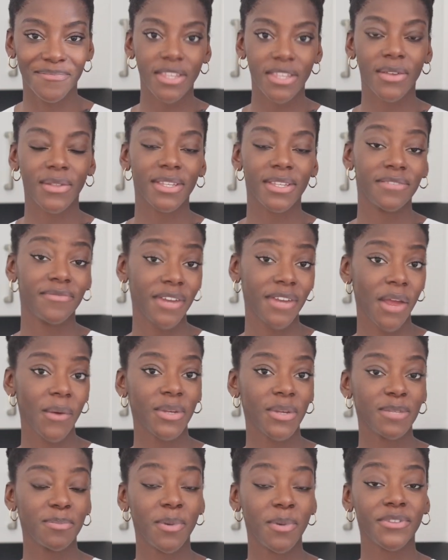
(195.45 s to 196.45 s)
So this video
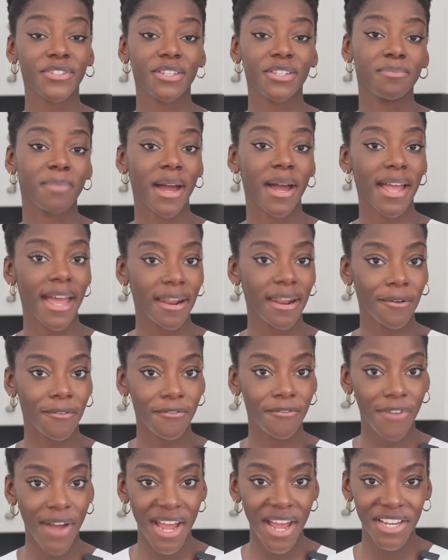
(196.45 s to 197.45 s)
is sponsored by
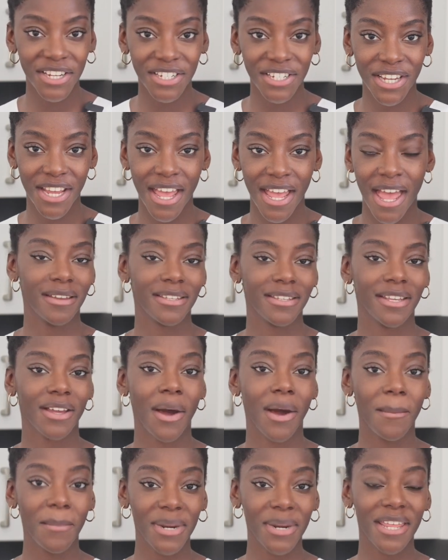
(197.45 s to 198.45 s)
HelloFresh. It's a
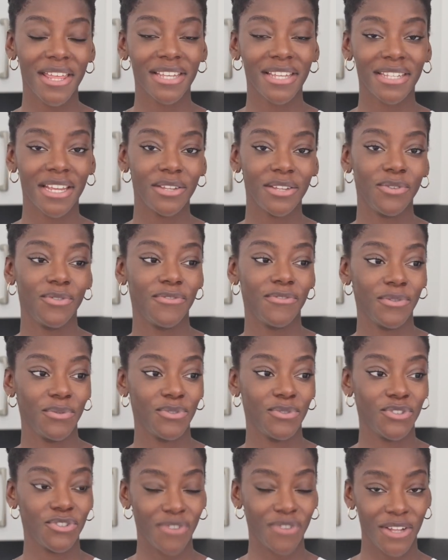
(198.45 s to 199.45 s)
company that sends you
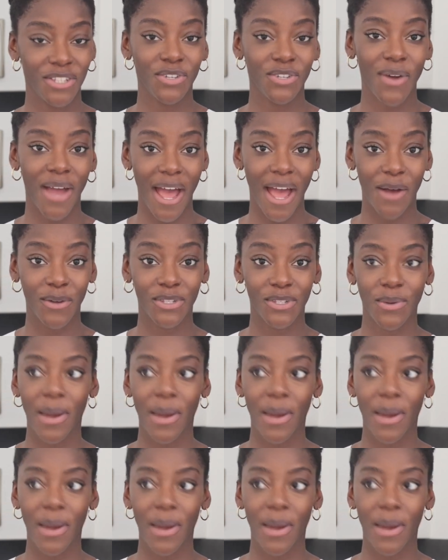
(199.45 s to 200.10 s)
food straight to your house.